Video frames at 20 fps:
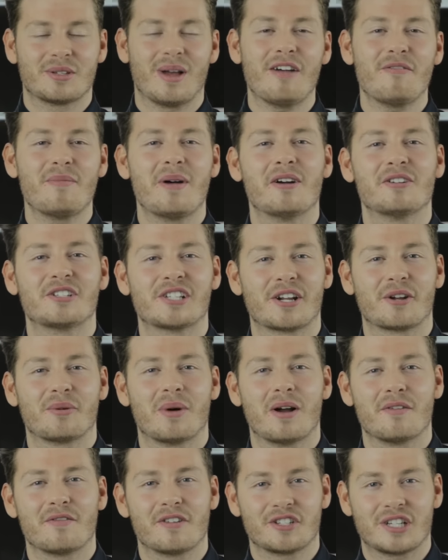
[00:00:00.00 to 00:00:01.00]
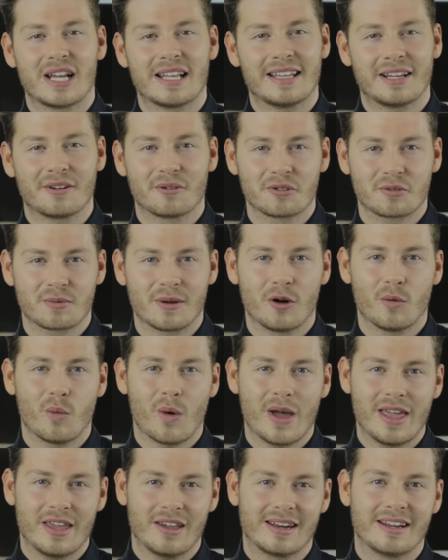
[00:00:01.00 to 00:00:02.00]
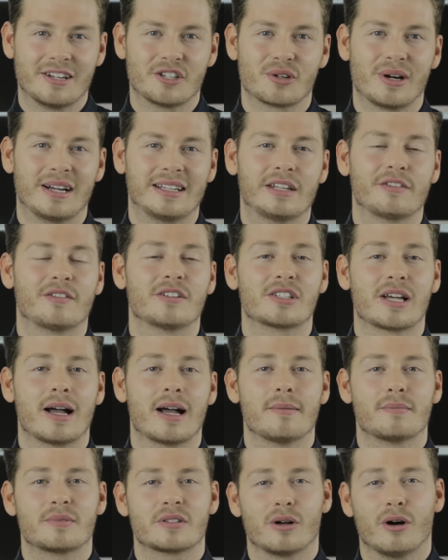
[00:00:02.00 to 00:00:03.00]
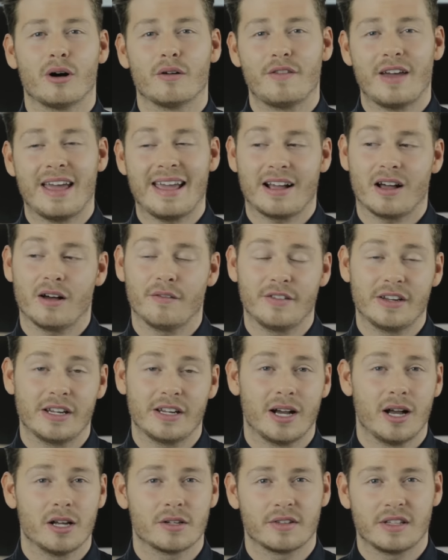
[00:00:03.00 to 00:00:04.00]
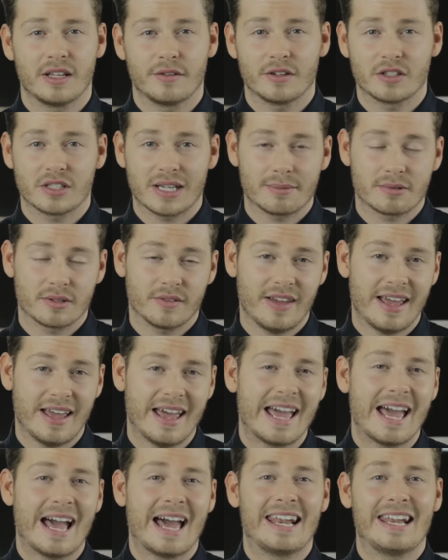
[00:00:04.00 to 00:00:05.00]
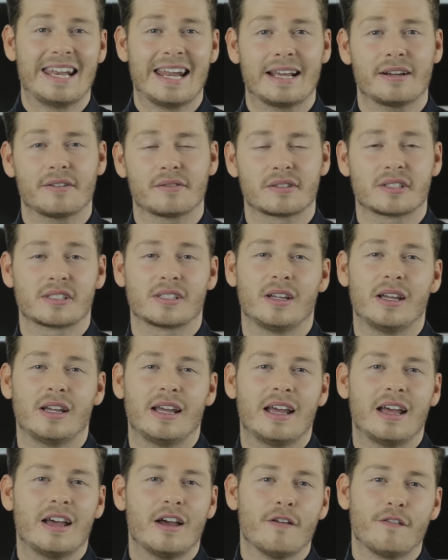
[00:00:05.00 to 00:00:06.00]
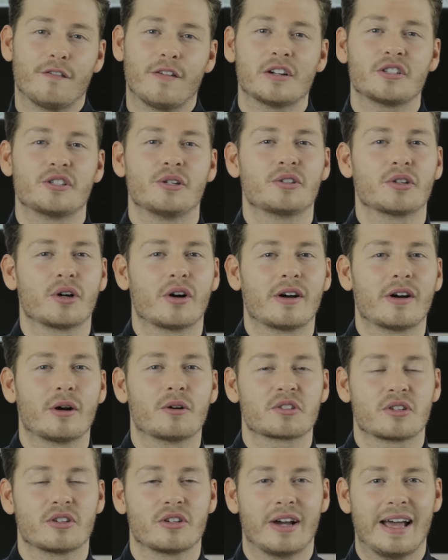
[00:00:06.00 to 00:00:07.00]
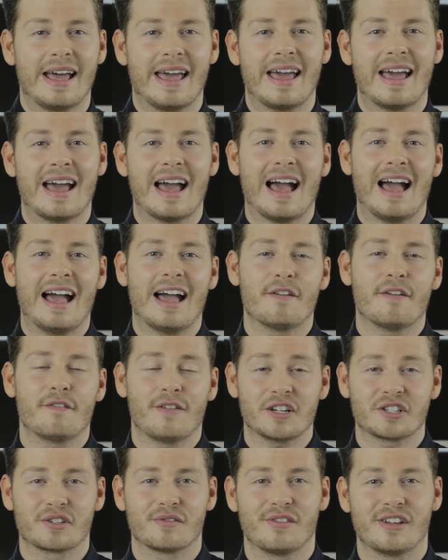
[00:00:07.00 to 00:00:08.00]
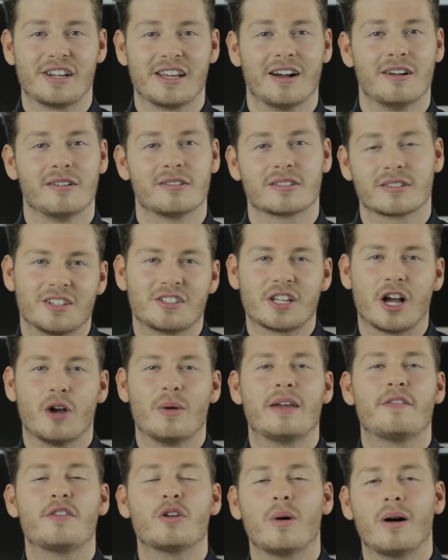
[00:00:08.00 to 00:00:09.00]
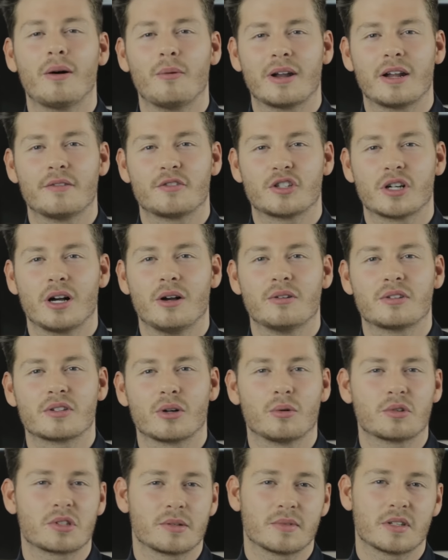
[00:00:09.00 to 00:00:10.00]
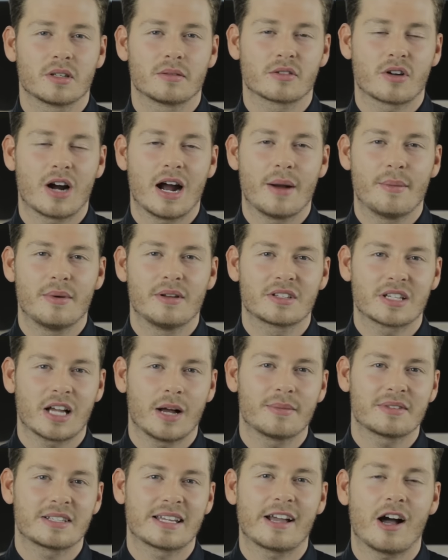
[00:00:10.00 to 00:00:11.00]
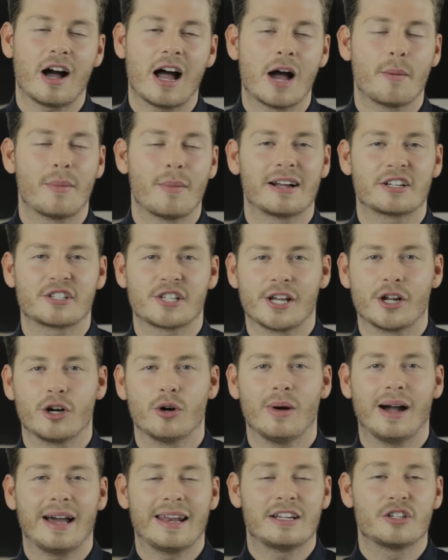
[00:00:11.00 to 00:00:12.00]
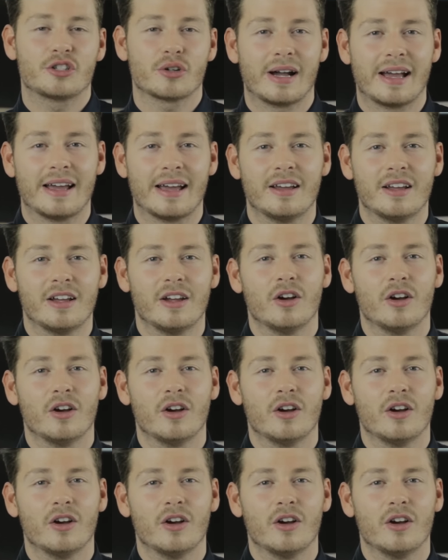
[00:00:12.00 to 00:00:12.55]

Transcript: So I have my own channel over at Jake Daniels World, where you can enjoy different types of haircut videos with different types of hair and lengths fun tutorials on your hair and fashion videos. So if you are one of Joe's awesome subscribers, come say hi on my channel and enjoy